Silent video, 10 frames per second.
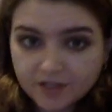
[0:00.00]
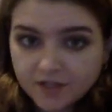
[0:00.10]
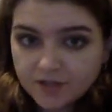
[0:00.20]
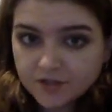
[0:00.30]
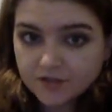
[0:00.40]

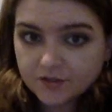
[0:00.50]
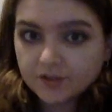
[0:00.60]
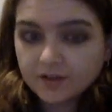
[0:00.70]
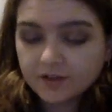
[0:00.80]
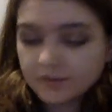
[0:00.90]
So I'm
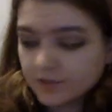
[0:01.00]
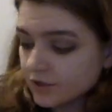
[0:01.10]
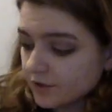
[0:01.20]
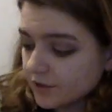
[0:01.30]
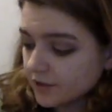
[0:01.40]
going to be
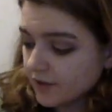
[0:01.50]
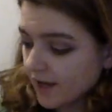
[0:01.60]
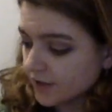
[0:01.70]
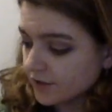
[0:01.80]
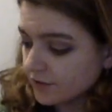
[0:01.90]
showing you how to
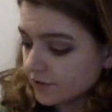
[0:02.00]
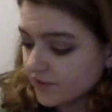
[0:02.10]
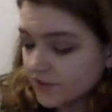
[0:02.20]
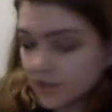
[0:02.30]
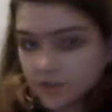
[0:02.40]
do a
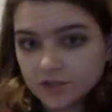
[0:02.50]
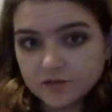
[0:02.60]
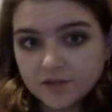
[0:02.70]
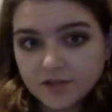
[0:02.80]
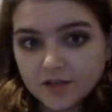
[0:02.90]
finish
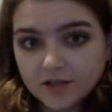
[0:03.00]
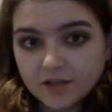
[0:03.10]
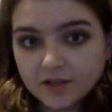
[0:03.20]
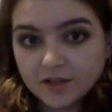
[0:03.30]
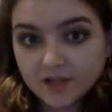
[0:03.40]
using
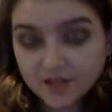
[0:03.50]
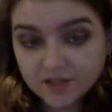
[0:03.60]
leather